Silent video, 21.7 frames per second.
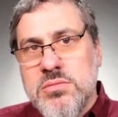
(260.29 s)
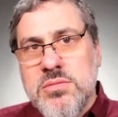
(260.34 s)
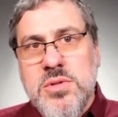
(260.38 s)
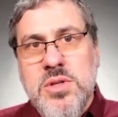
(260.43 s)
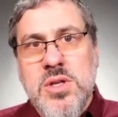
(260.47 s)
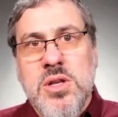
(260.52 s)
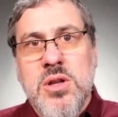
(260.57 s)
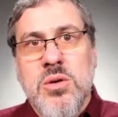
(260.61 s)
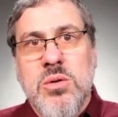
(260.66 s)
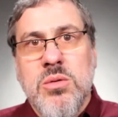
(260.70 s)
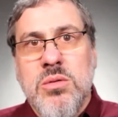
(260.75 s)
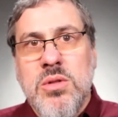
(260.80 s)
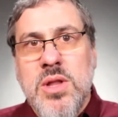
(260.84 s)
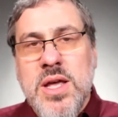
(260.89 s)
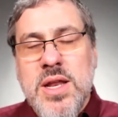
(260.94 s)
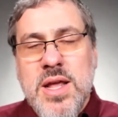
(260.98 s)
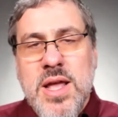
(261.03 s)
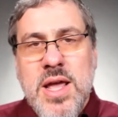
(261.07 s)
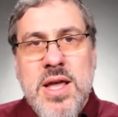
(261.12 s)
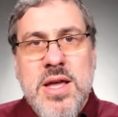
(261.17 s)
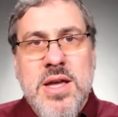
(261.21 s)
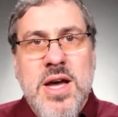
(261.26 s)
you know,
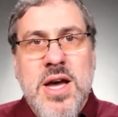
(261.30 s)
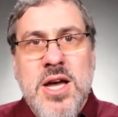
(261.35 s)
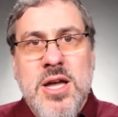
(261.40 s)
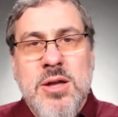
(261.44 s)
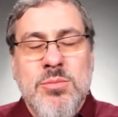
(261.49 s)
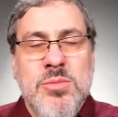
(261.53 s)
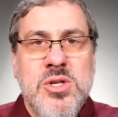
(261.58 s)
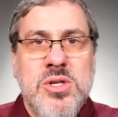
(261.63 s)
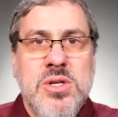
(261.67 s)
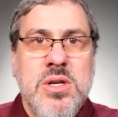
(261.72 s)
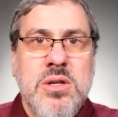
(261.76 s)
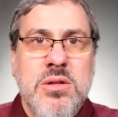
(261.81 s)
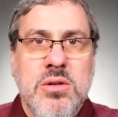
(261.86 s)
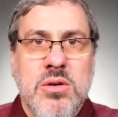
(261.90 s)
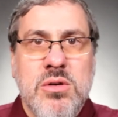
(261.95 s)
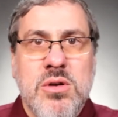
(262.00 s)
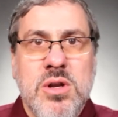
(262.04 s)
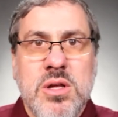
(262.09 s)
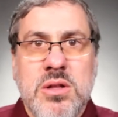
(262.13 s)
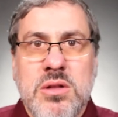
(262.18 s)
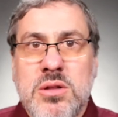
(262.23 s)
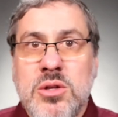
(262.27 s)
let AI and machine
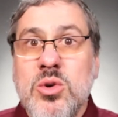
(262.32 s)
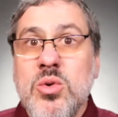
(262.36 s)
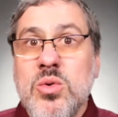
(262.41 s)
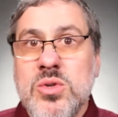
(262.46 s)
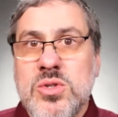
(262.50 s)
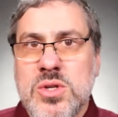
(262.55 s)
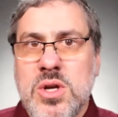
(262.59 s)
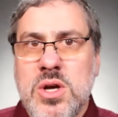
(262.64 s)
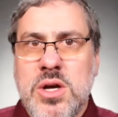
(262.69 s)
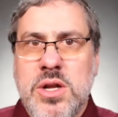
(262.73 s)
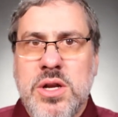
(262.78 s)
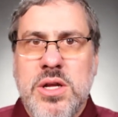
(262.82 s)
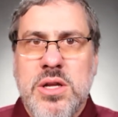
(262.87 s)
learning loose on